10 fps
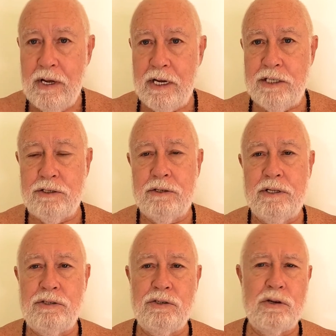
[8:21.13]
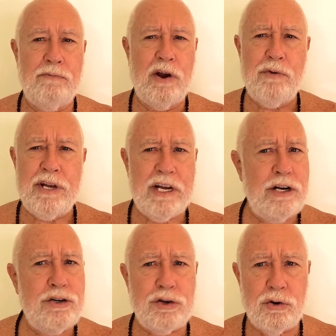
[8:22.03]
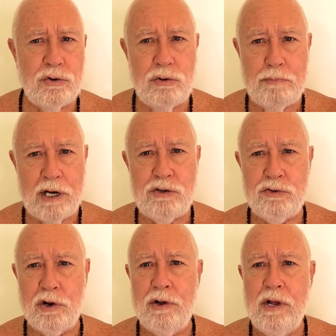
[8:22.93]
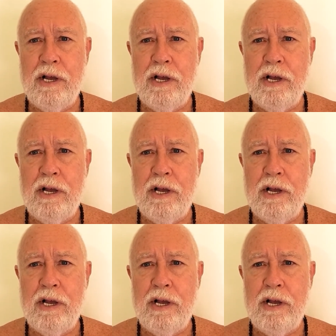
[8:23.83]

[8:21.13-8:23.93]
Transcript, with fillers: It's, this is a very internal mantra.